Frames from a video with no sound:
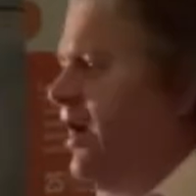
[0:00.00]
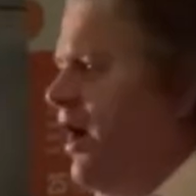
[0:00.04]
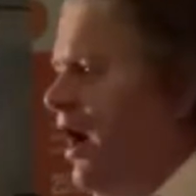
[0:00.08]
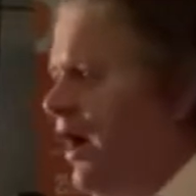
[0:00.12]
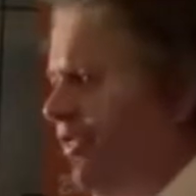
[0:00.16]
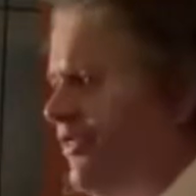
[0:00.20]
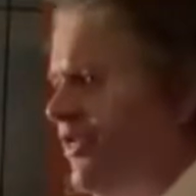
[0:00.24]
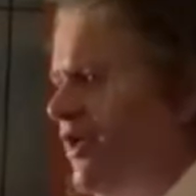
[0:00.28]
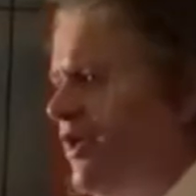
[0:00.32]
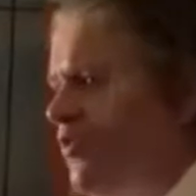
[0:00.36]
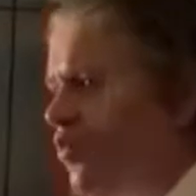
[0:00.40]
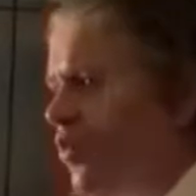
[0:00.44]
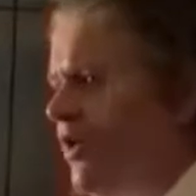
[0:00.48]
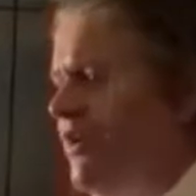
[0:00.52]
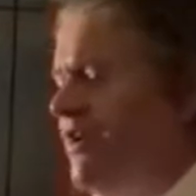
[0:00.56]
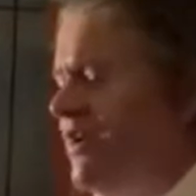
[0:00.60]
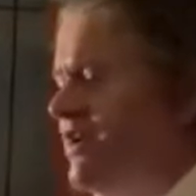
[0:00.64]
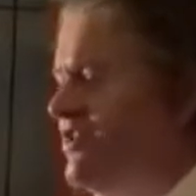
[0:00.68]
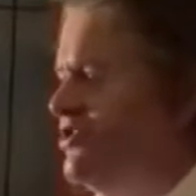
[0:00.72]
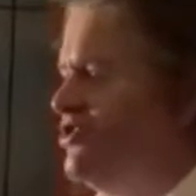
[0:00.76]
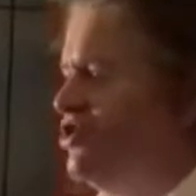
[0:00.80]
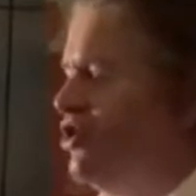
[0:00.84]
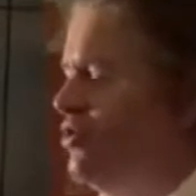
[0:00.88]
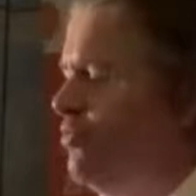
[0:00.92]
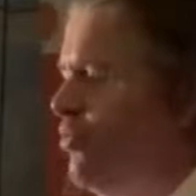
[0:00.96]
I think we
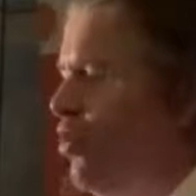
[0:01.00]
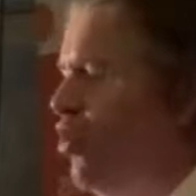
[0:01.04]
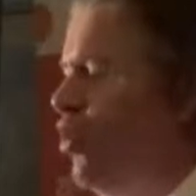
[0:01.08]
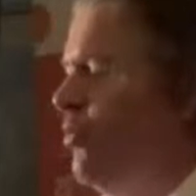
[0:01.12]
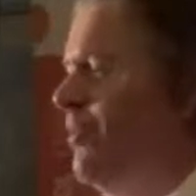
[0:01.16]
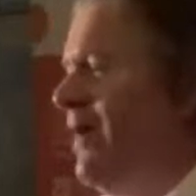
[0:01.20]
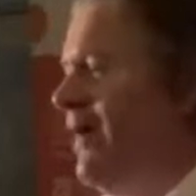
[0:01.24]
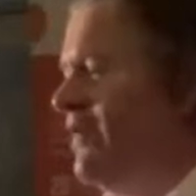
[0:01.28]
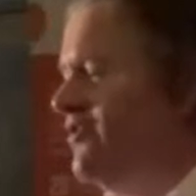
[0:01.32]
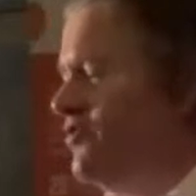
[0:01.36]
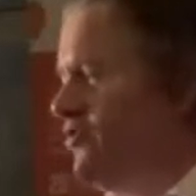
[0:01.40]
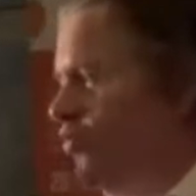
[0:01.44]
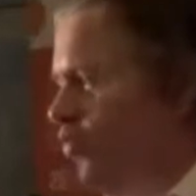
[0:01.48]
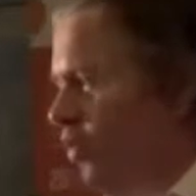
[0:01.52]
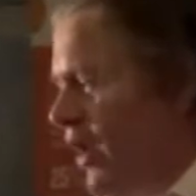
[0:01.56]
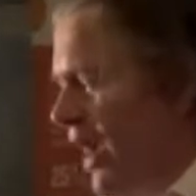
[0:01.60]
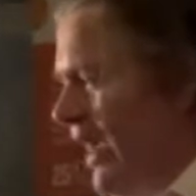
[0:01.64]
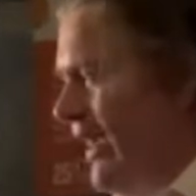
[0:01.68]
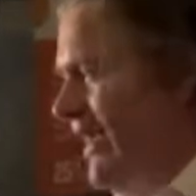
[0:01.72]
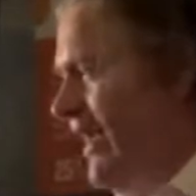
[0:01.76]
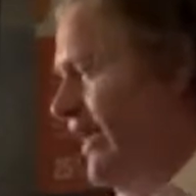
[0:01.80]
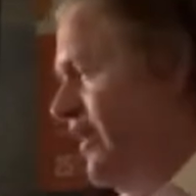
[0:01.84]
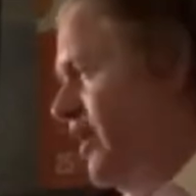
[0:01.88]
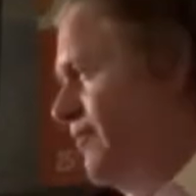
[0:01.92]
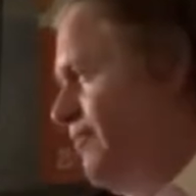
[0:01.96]
can do more about,
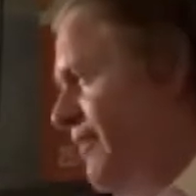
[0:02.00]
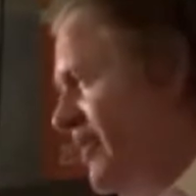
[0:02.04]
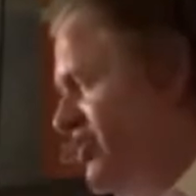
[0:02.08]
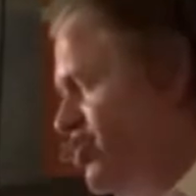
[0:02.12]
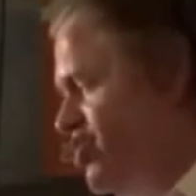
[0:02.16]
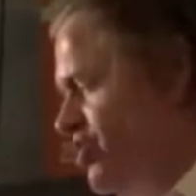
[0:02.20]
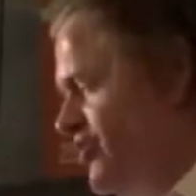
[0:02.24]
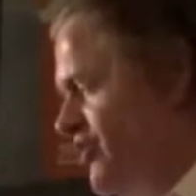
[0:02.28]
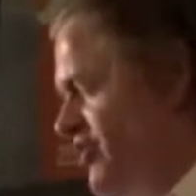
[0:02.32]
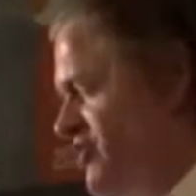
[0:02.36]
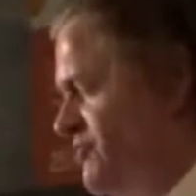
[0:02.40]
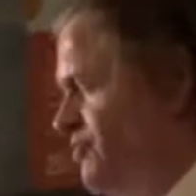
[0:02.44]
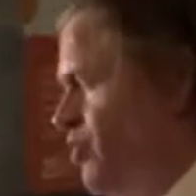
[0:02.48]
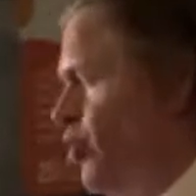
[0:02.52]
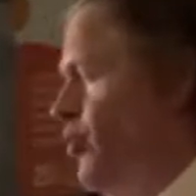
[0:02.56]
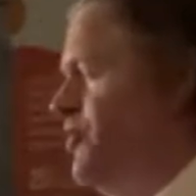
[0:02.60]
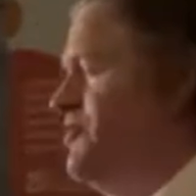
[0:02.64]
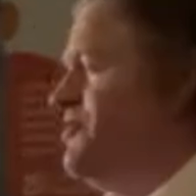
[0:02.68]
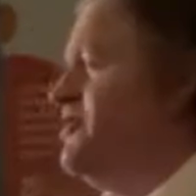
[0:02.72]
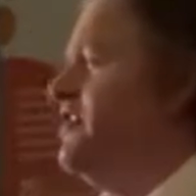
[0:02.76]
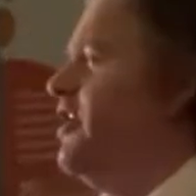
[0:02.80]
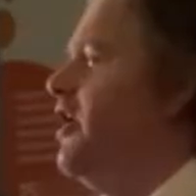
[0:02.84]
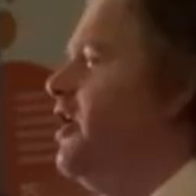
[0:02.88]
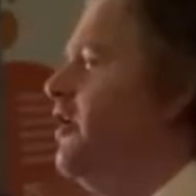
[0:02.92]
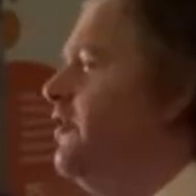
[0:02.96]
again, I mentioned this
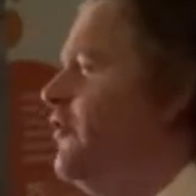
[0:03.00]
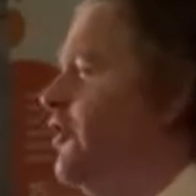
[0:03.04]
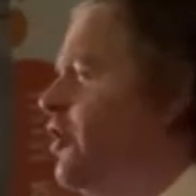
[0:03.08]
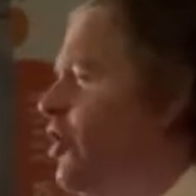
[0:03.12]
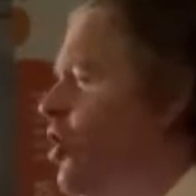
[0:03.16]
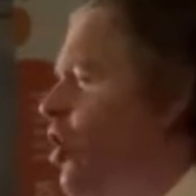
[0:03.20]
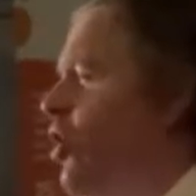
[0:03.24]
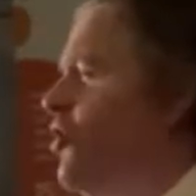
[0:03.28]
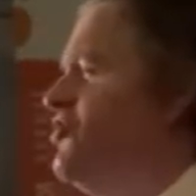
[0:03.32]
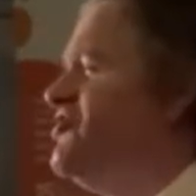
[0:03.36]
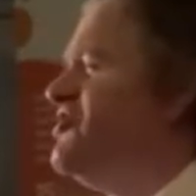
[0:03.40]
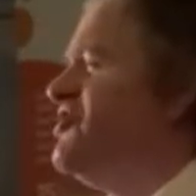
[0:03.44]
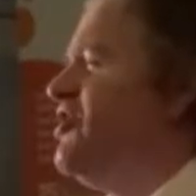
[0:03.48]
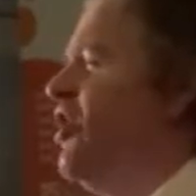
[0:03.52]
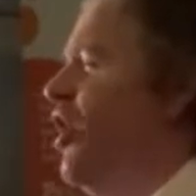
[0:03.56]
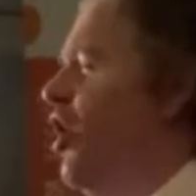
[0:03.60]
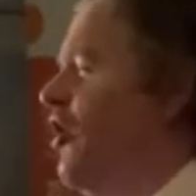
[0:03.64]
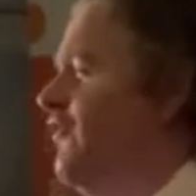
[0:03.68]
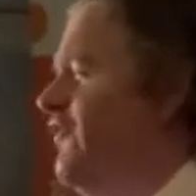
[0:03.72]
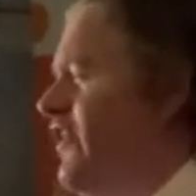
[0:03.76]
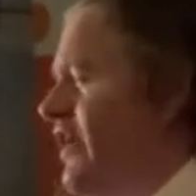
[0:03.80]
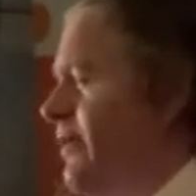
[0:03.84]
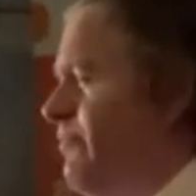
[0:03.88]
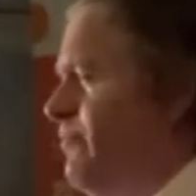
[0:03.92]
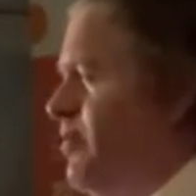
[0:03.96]
point, the cost
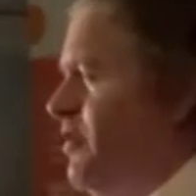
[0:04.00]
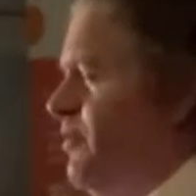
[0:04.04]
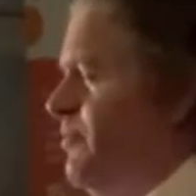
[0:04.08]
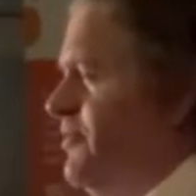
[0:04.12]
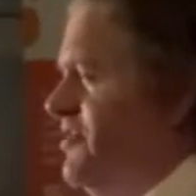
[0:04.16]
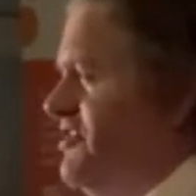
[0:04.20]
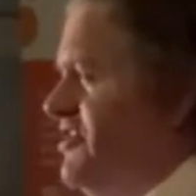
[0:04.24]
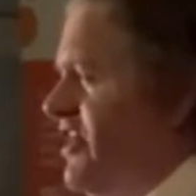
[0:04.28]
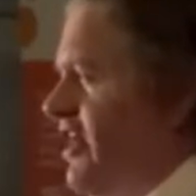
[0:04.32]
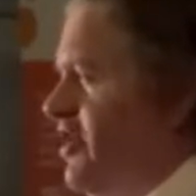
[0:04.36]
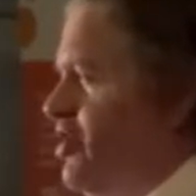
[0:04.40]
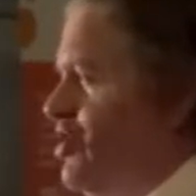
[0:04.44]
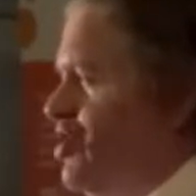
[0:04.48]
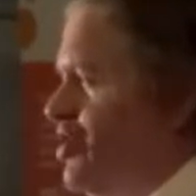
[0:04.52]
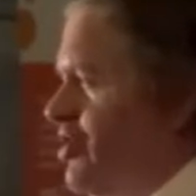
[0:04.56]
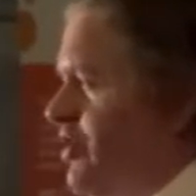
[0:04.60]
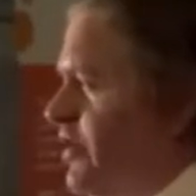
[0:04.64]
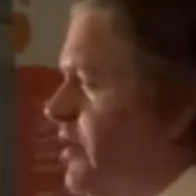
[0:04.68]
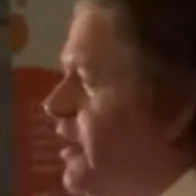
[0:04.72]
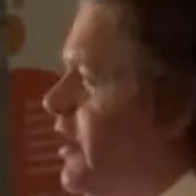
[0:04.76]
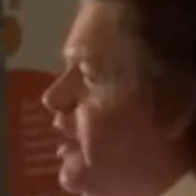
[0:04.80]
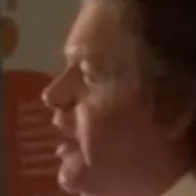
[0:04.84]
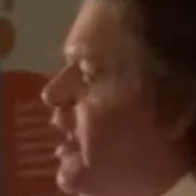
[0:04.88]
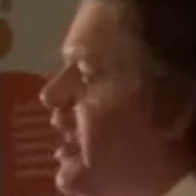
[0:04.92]
of implementation.